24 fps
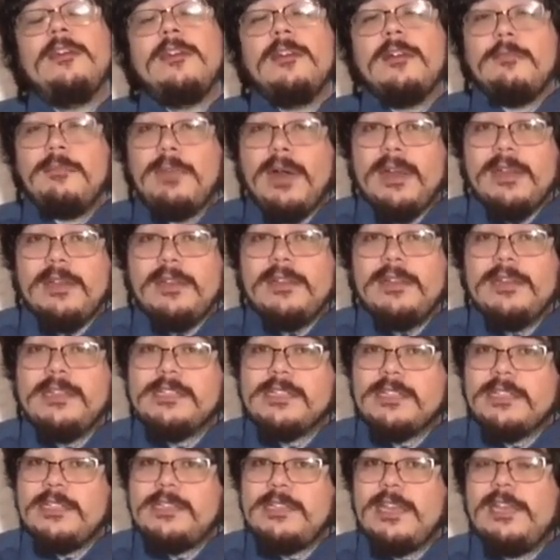But it's
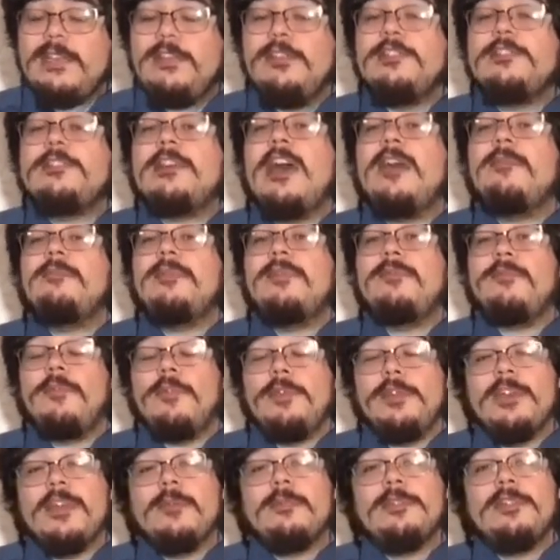going to take you time before you're
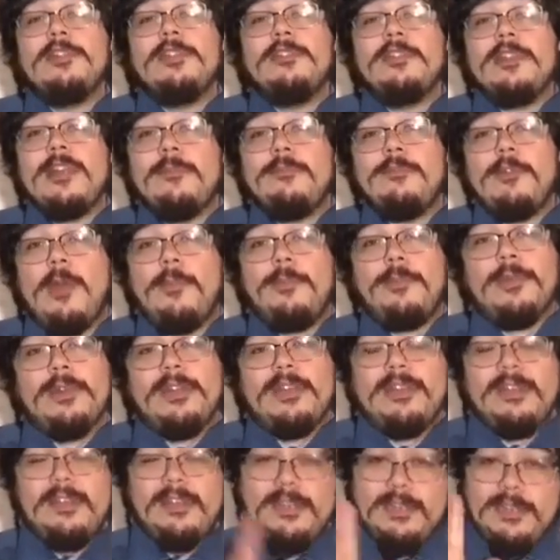able to do that properly.
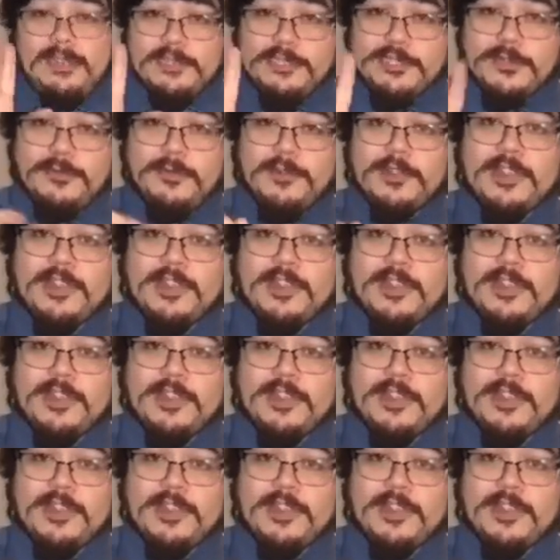So for the